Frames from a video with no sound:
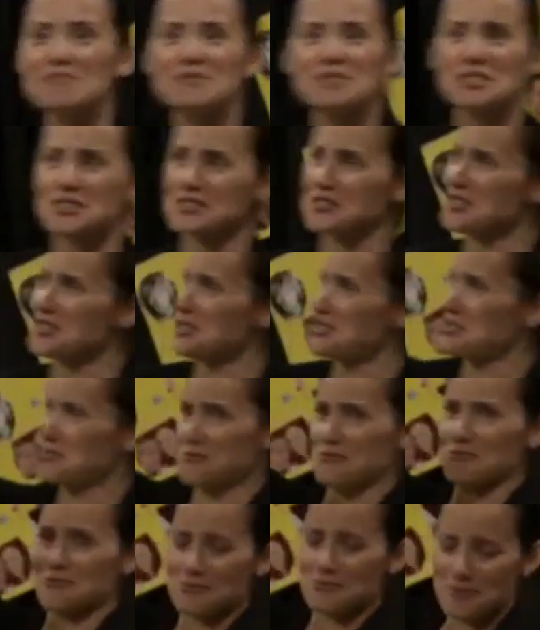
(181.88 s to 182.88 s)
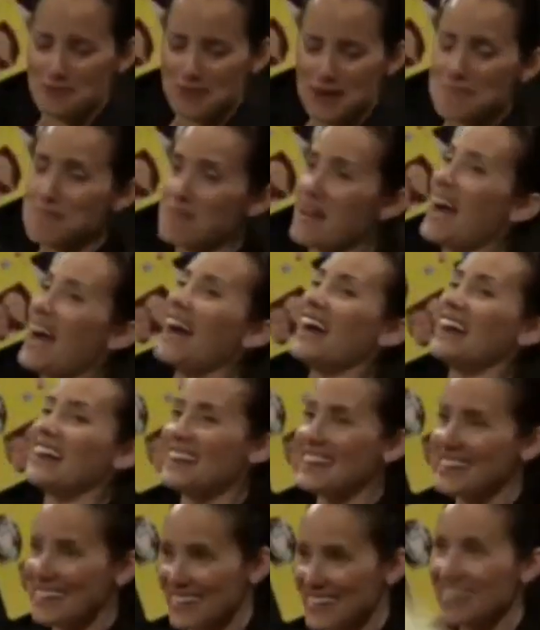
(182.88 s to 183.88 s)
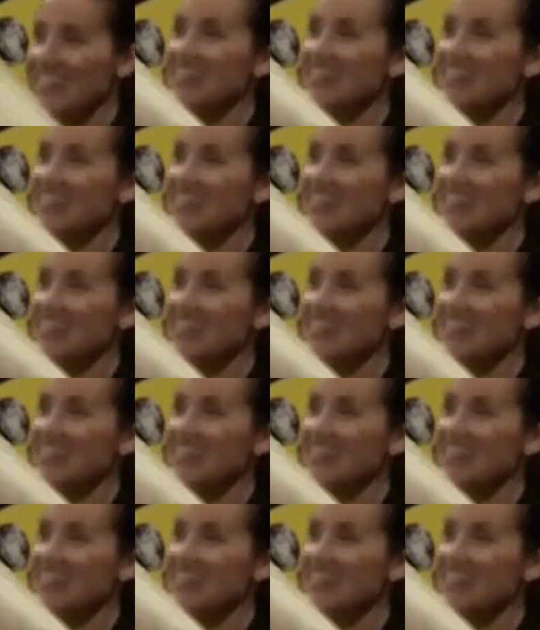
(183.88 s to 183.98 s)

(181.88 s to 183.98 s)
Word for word: them to just rip at it